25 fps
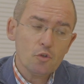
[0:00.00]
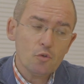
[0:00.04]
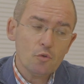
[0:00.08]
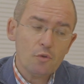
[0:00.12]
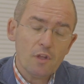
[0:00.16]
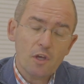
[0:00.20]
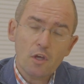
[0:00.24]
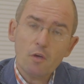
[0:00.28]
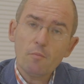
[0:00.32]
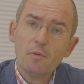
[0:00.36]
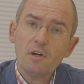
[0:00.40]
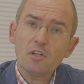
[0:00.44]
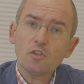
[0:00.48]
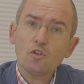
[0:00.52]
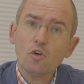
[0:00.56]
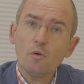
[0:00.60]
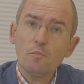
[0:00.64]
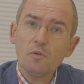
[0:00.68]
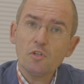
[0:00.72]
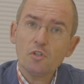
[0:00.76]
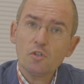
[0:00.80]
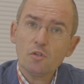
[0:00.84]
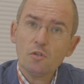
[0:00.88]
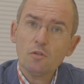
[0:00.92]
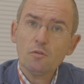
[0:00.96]
to the Human Rights
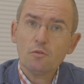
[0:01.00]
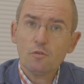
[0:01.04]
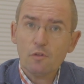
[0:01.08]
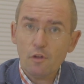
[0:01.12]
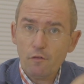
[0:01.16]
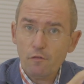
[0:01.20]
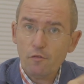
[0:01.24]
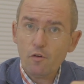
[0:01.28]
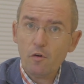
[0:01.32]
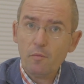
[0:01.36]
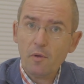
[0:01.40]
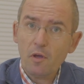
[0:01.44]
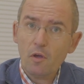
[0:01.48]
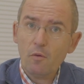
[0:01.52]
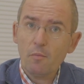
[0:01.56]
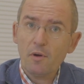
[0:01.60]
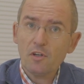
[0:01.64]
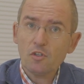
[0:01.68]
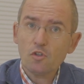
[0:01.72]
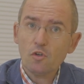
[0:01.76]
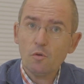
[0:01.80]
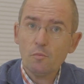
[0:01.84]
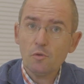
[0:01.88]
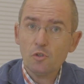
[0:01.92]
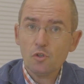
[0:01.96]
Commission, to the former Human
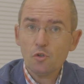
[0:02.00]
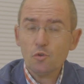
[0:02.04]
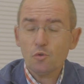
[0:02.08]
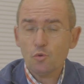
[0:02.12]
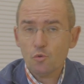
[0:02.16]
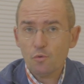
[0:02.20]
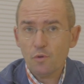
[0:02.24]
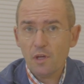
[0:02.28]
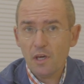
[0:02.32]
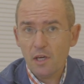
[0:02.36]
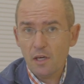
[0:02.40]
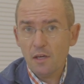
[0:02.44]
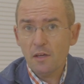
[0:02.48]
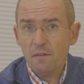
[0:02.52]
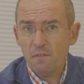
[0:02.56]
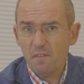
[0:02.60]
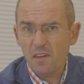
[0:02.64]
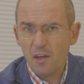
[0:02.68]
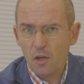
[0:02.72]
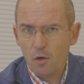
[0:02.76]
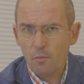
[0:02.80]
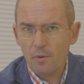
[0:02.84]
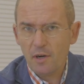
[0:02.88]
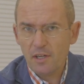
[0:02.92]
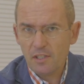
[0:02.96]
Rights Commission, today
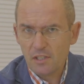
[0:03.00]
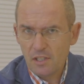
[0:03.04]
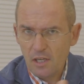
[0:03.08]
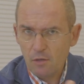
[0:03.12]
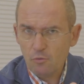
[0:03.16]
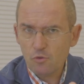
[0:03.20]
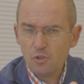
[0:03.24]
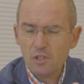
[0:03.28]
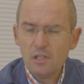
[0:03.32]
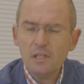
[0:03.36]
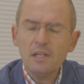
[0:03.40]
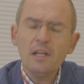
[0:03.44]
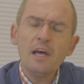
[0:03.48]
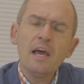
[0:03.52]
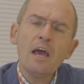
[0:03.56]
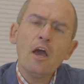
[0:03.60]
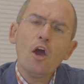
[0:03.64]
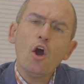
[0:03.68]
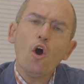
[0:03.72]
the Human Rights Council,